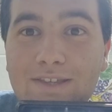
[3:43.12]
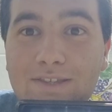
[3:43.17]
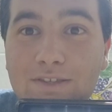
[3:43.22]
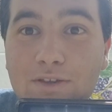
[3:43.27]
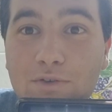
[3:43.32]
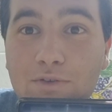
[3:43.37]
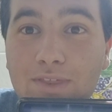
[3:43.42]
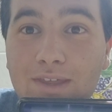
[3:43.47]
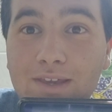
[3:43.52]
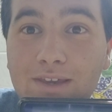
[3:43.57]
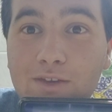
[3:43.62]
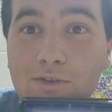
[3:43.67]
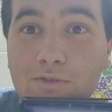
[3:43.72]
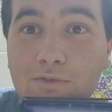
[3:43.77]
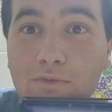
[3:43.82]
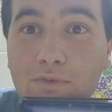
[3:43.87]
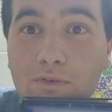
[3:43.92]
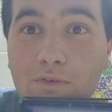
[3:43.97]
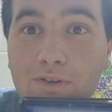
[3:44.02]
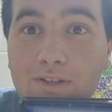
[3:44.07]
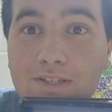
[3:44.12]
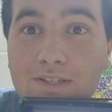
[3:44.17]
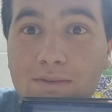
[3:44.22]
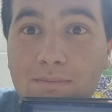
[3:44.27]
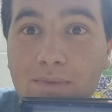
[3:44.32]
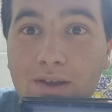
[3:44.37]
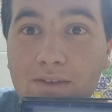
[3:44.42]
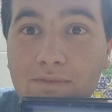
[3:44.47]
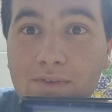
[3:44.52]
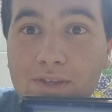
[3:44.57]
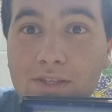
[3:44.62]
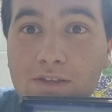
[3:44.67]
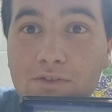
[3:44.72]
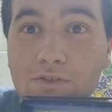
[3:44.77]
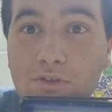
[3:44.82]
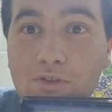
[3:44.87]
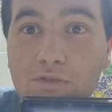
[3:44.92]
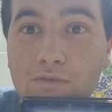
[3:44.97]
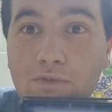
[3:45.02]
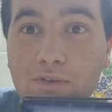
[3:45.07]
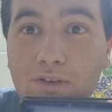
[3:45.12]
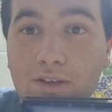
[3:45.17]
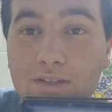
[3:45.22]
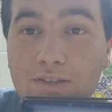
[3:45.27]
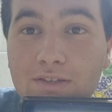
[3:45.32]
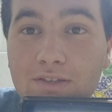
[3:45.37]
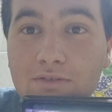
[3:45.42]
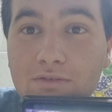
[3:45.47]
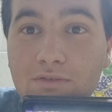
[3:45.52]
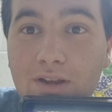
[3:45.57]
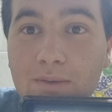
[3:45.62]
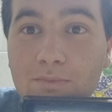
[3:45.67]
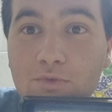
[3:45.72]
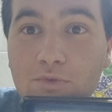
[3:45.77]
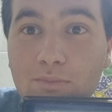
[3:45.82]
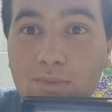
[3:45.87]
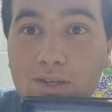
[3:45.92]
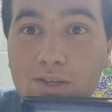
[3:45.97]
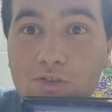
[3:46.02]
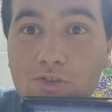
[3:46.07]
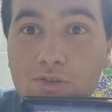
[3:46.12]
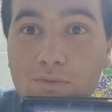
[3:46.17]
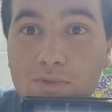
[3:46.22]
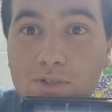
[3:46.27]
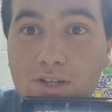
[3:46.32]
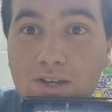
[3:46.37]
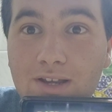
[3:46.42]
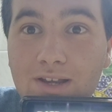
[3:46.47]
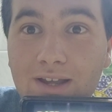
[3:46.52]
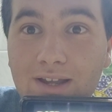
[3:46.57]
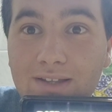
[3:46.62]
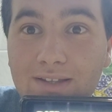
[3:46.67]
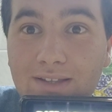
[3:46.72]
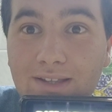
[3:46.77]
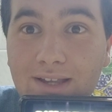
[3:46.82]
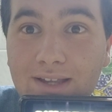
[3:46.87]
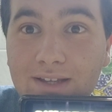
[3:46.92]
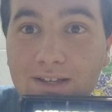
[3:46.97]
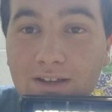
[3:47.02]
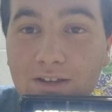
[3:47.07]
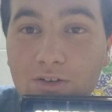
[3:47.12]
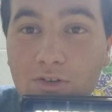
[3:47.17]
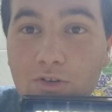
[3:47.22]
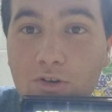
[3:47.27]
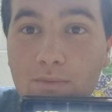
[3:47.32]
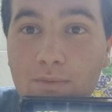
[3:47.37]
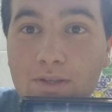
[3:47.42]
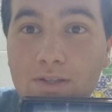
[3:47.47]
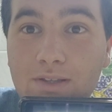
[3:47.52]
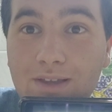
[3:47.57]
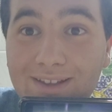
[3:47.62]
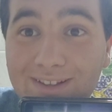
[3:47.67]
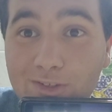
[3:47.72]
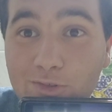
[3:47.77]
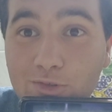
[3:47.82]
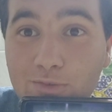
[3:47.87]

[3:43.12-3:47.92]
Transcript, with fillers: so thank you for watching my video. Don't forget to subscribe to my YouTube channel and like and comment and